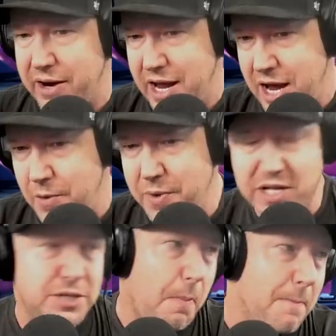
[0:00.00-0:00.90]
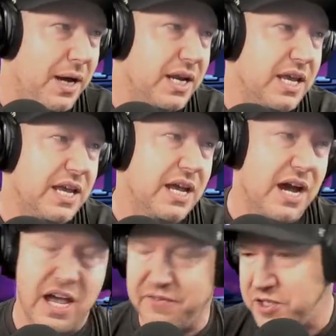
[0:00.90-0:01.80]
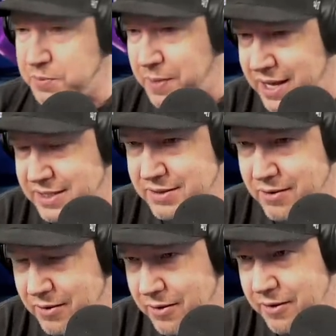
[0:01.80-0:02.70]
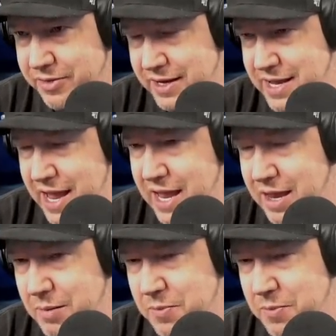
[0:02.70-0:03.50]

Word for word: how much money I've spent on the game.